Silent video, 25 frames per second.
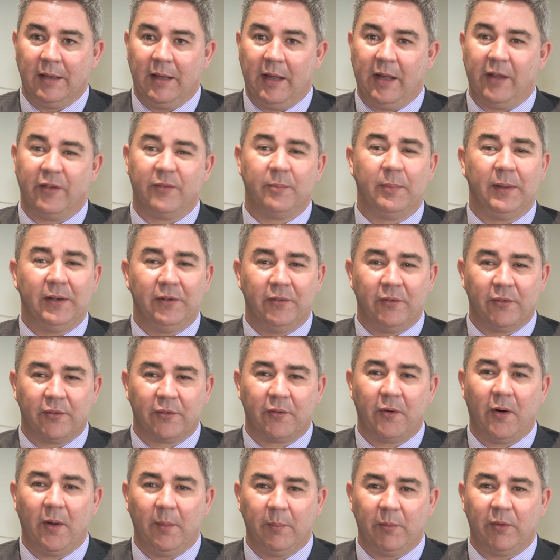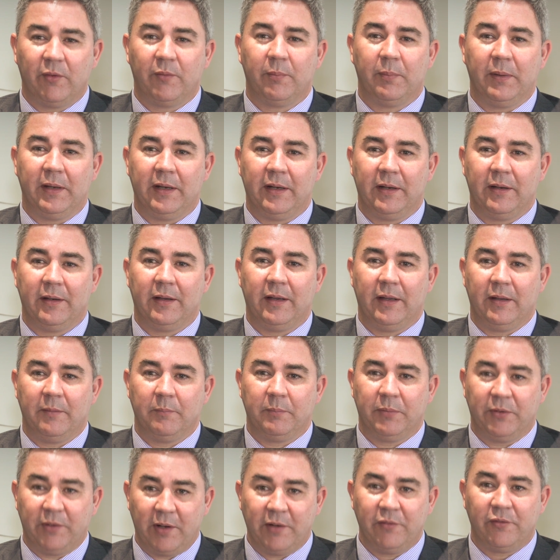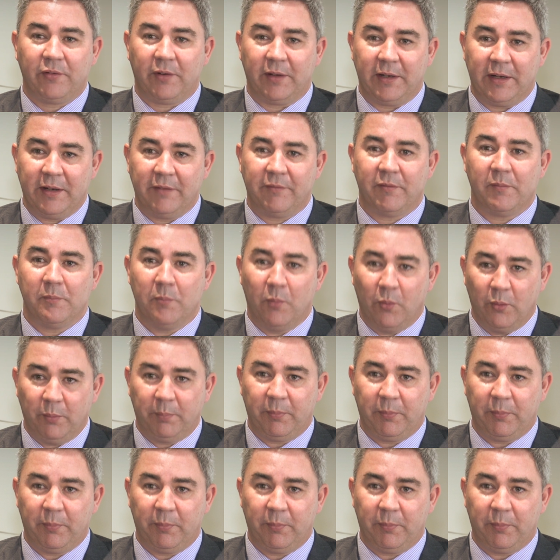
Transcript: has been described as being potentially even more